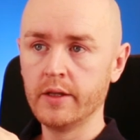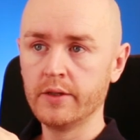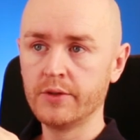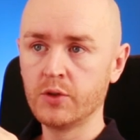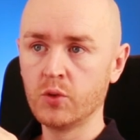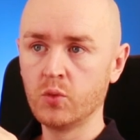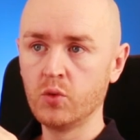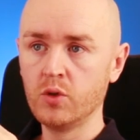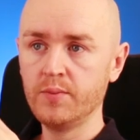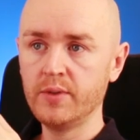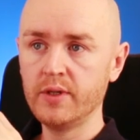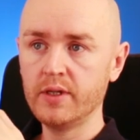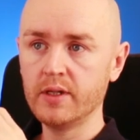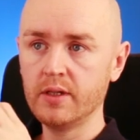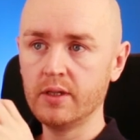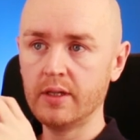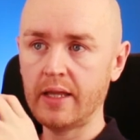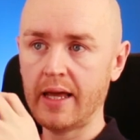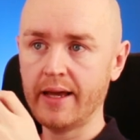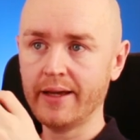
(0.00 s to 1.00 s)
There will be a
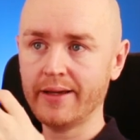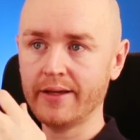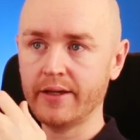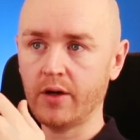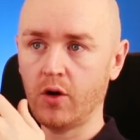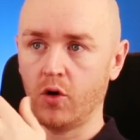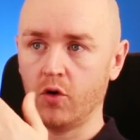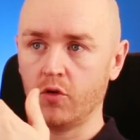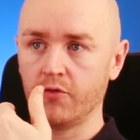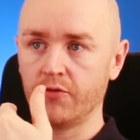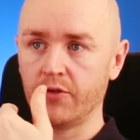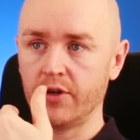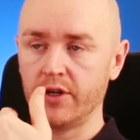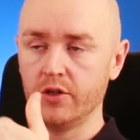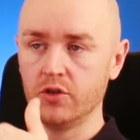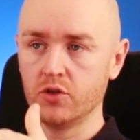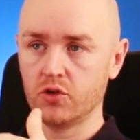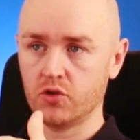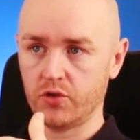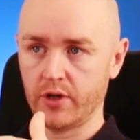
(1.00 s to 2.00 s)
lack of
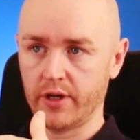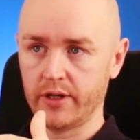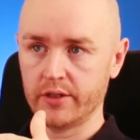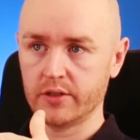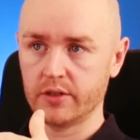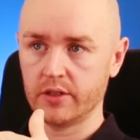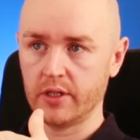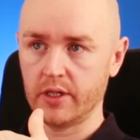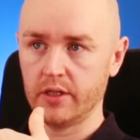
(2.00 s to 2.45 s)
interest